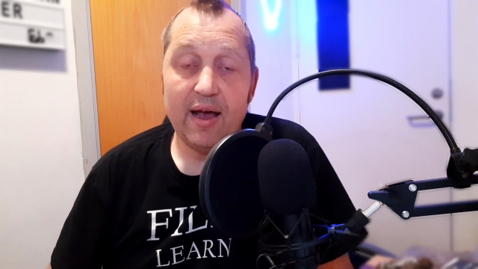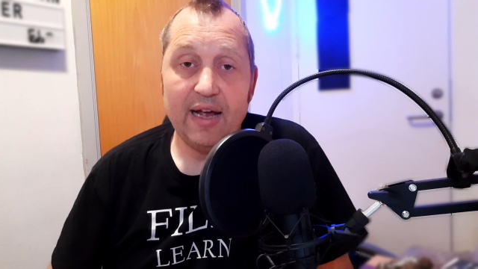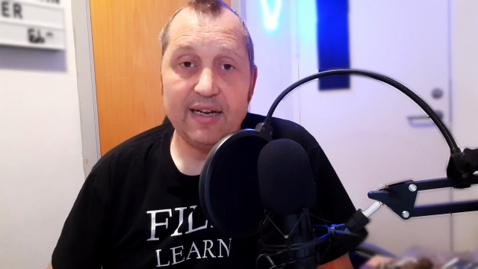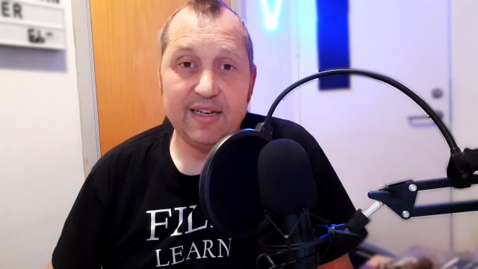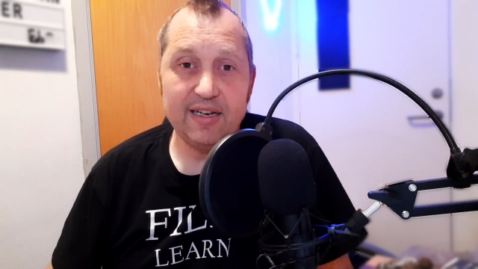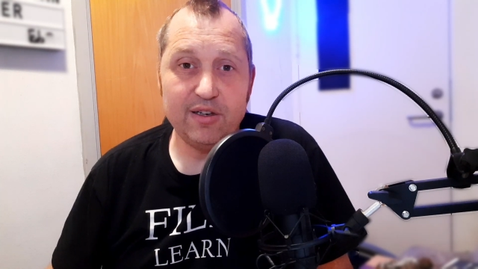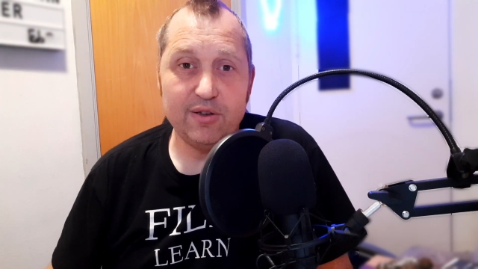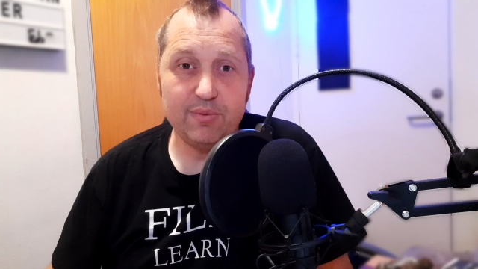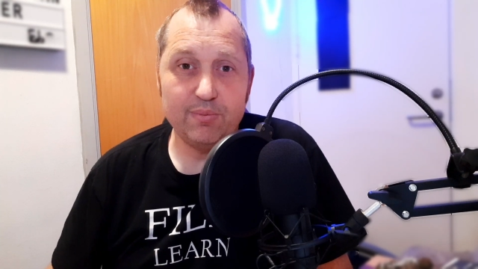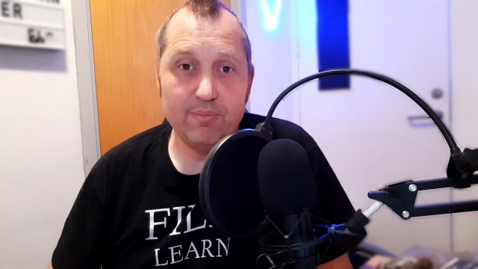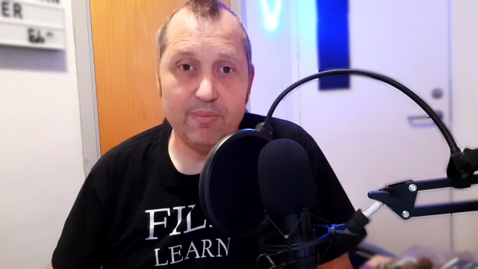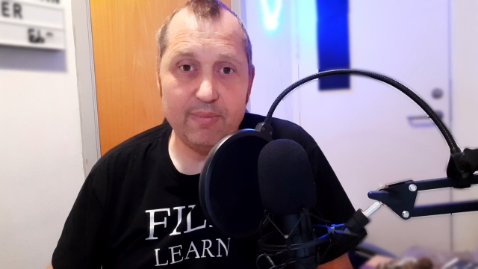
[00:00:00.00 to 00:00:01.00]
I did
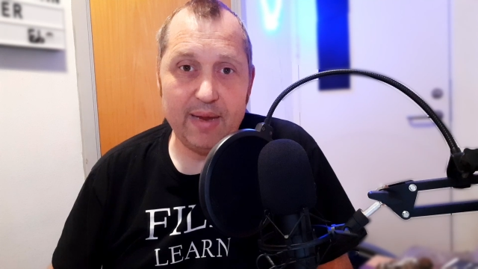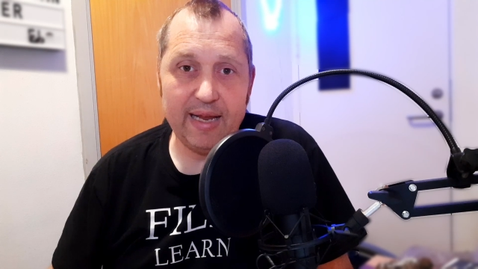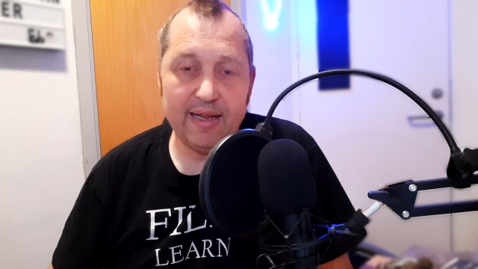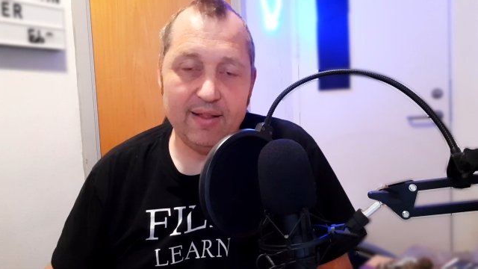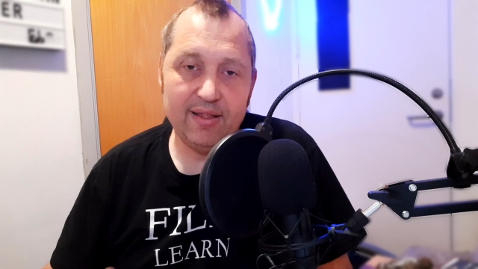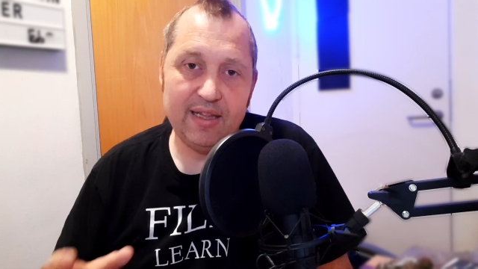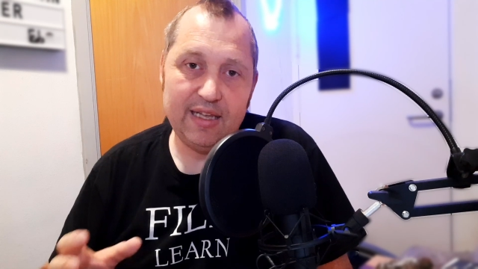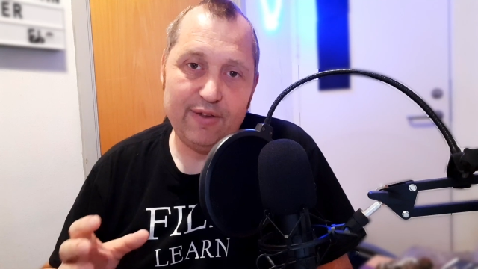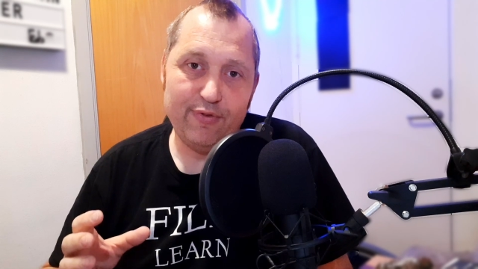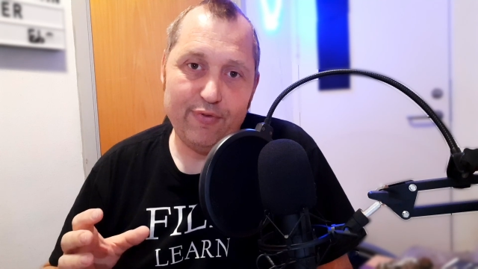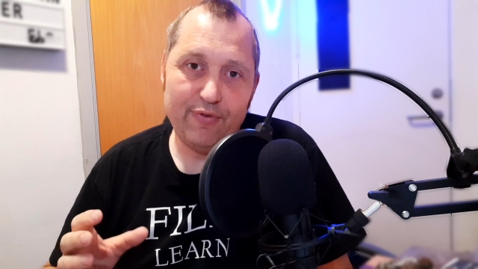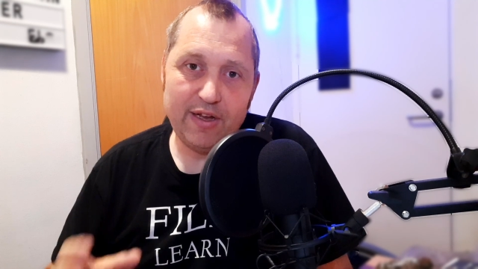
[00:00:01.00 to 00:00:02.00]
make the
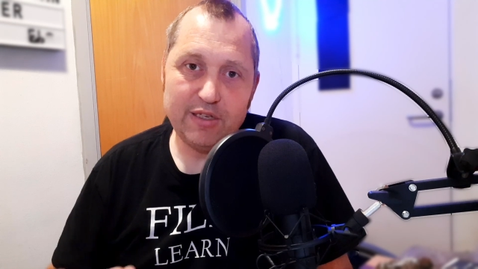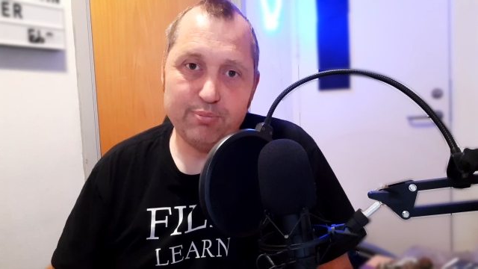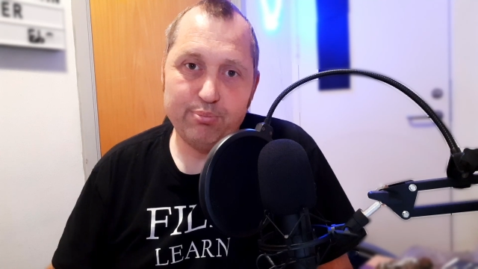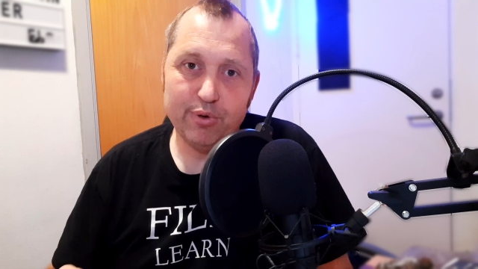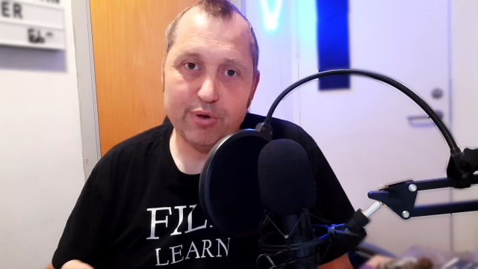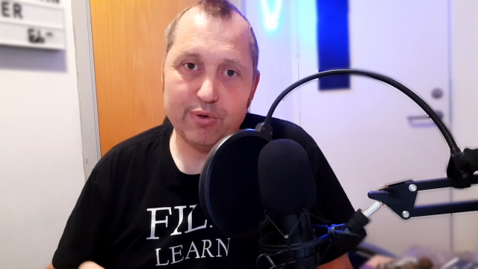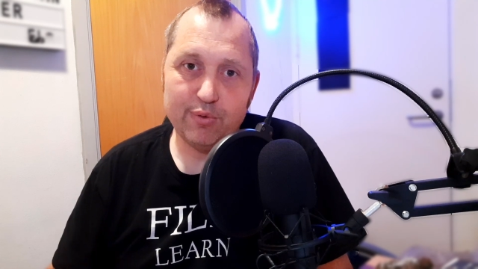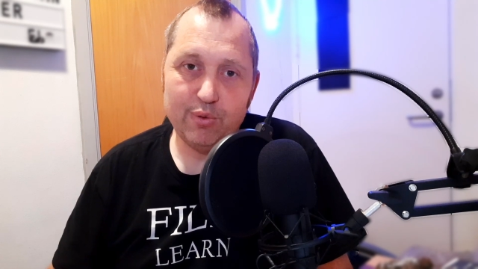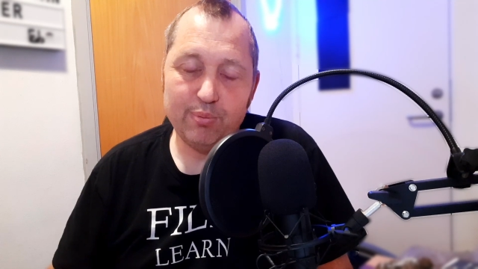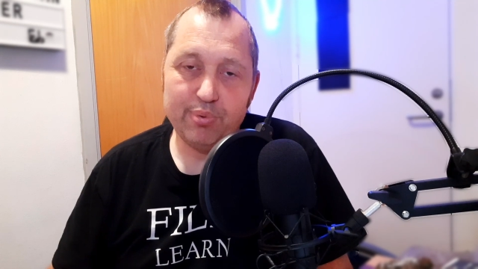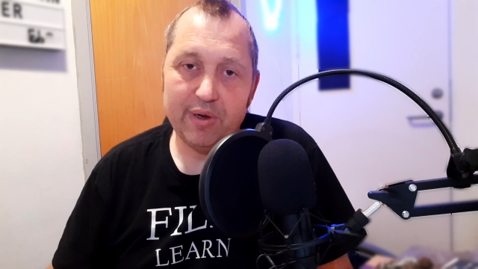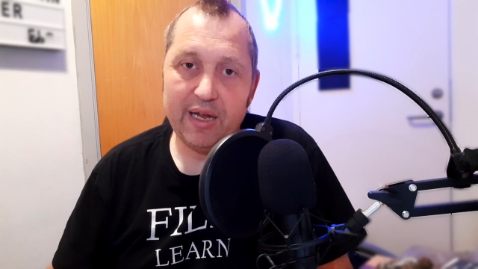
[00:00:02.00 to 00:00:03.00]
Facebook
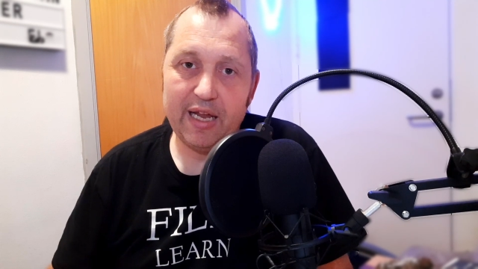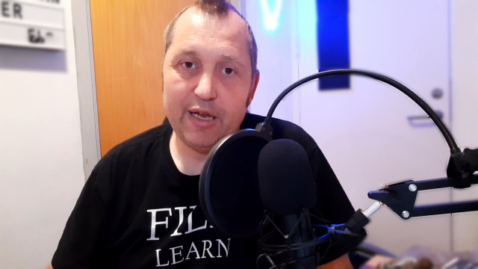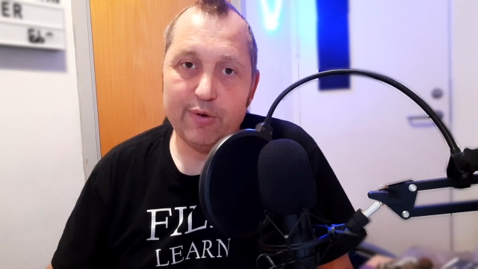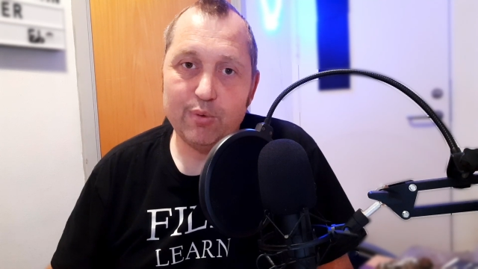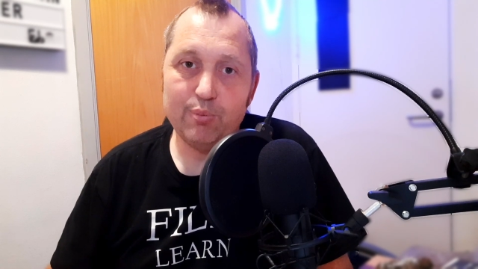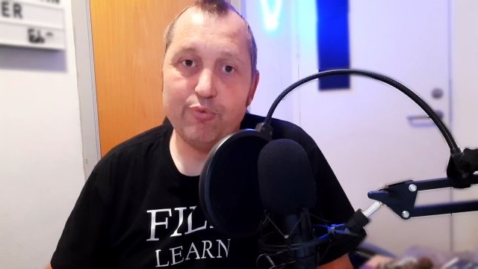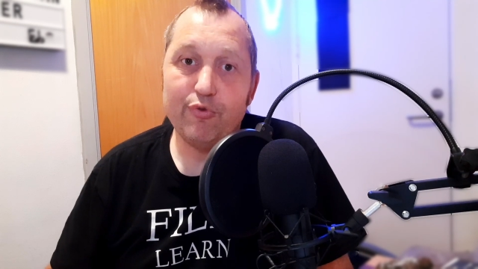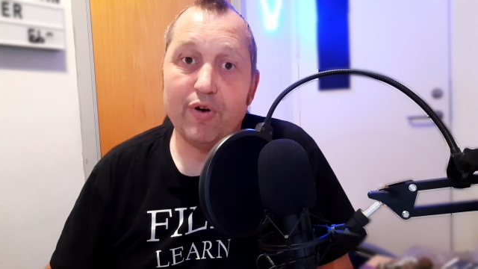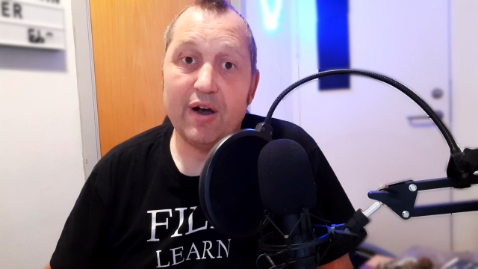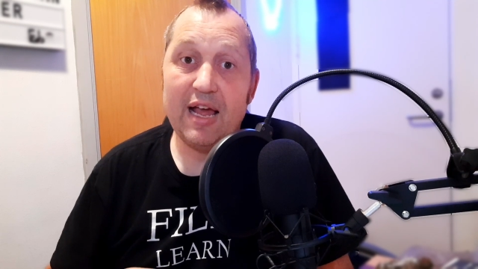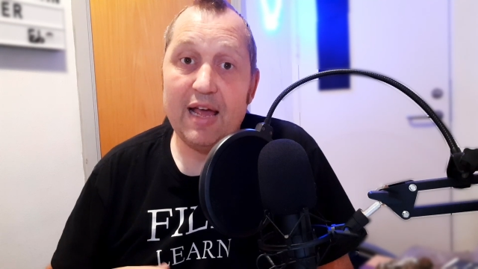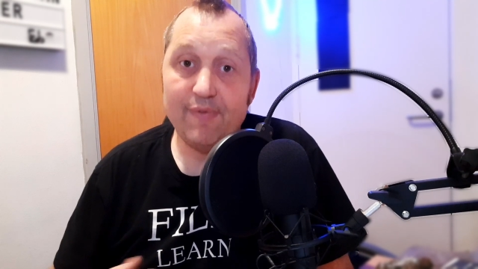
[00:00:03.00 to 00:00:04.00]
group a group
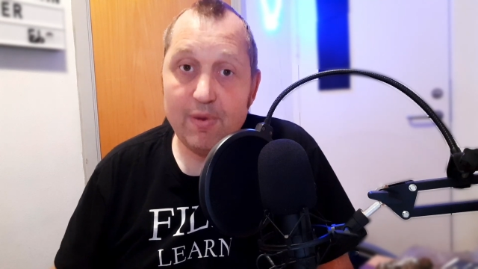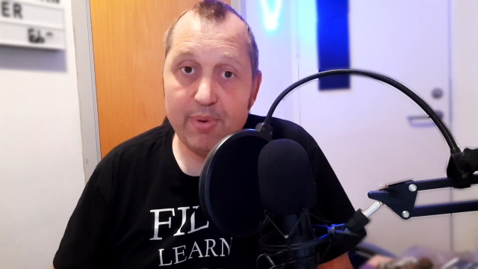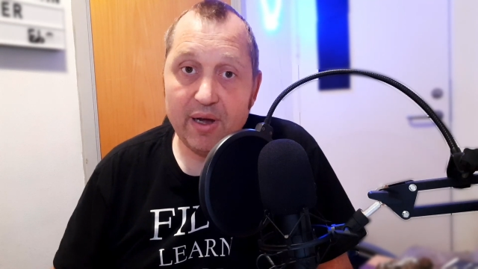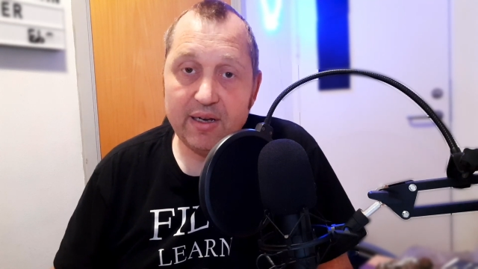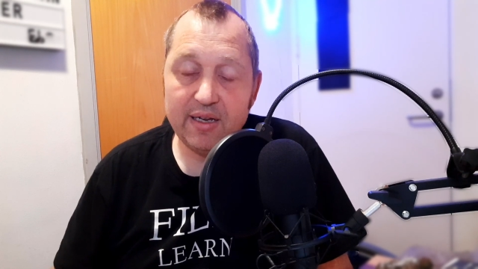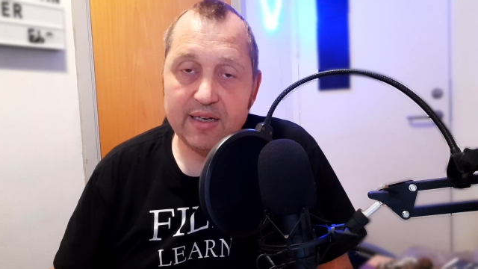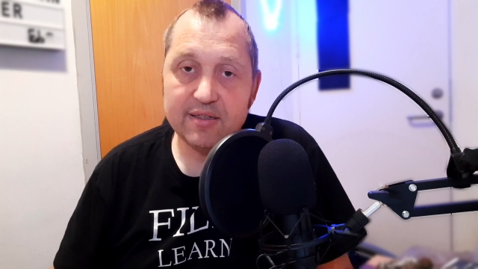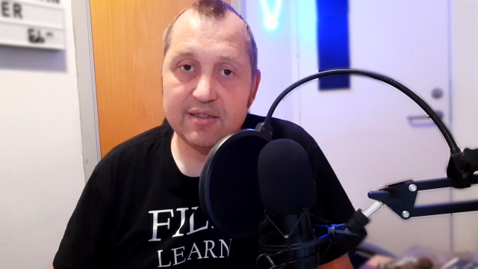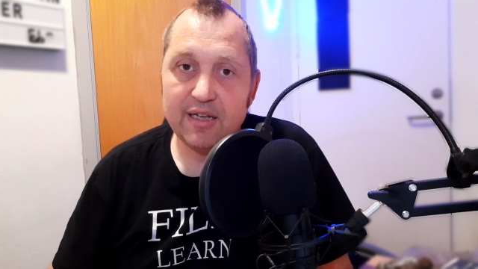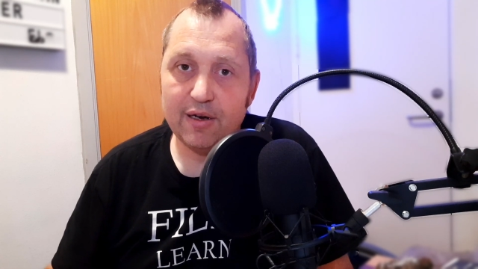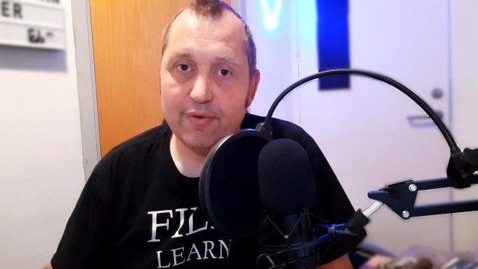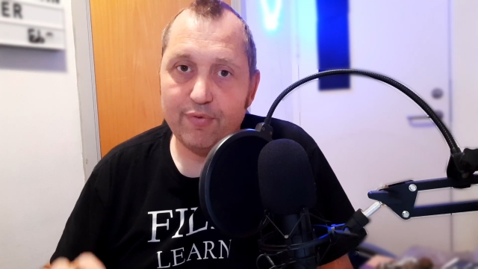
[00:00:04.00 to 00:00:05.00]
for everybody
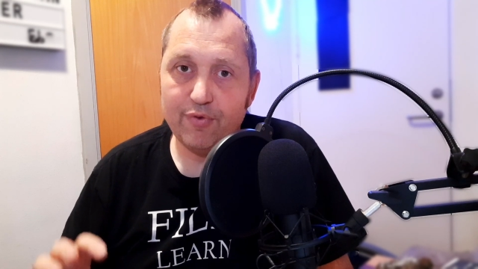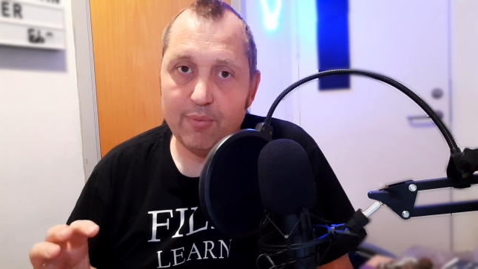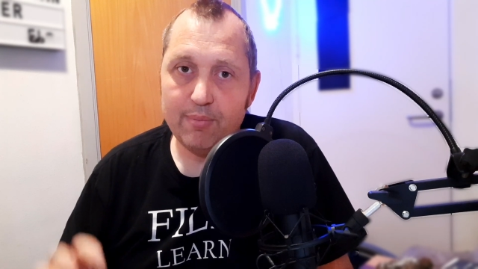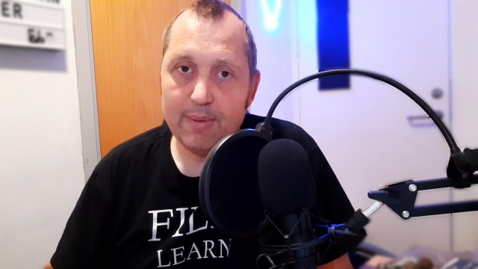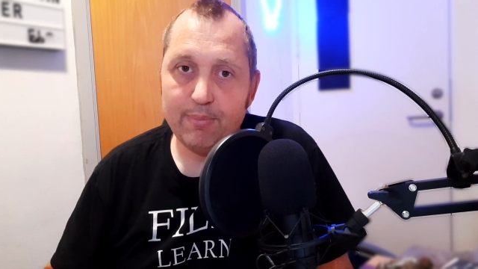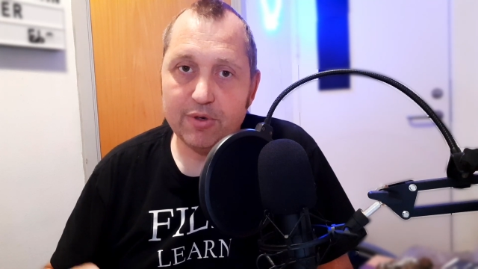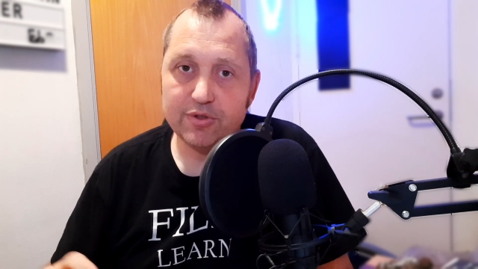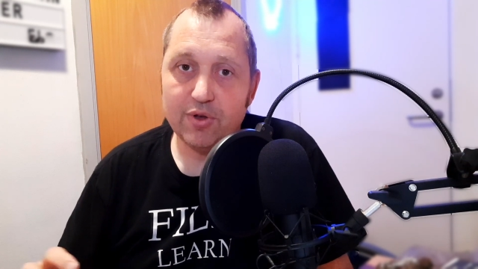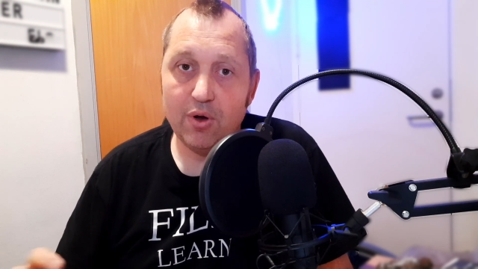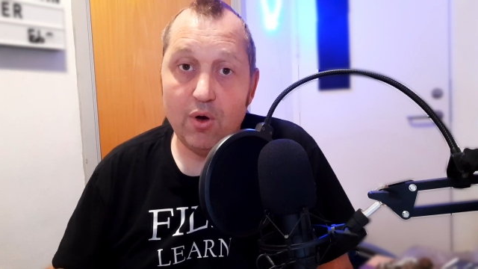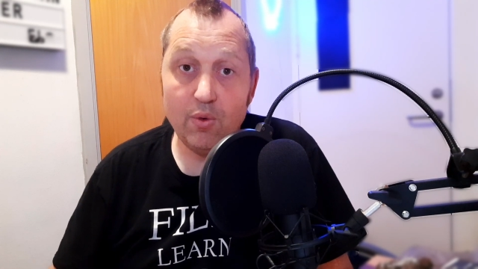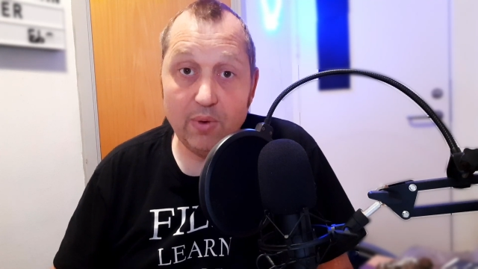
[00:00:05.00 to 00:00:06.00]
instead of for members
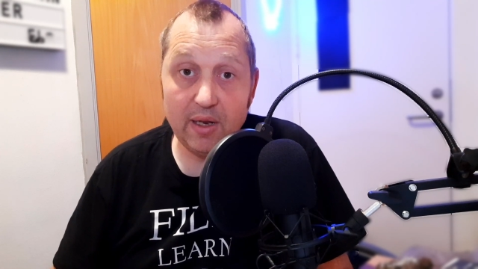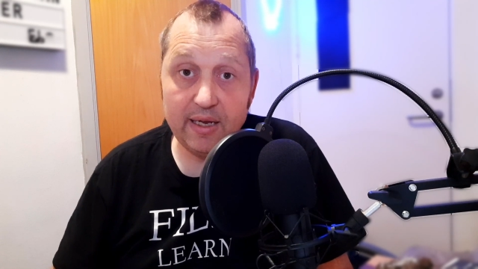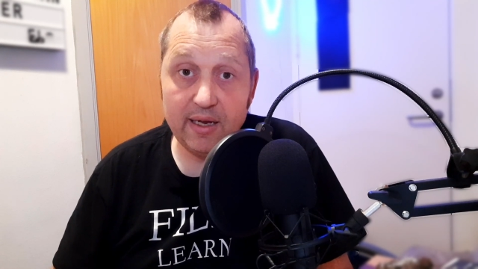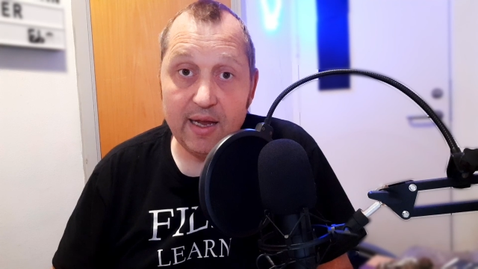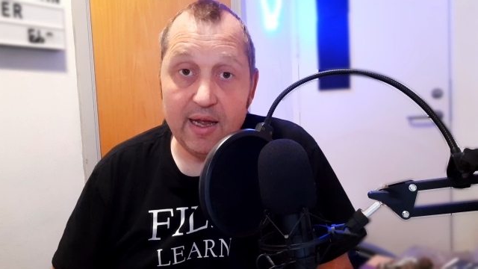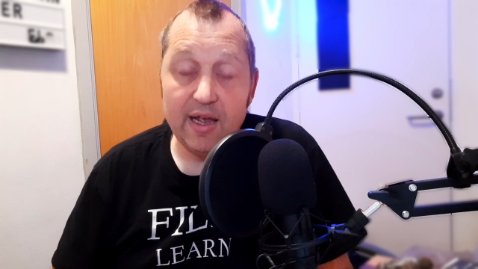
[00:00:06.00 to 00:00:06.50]
only.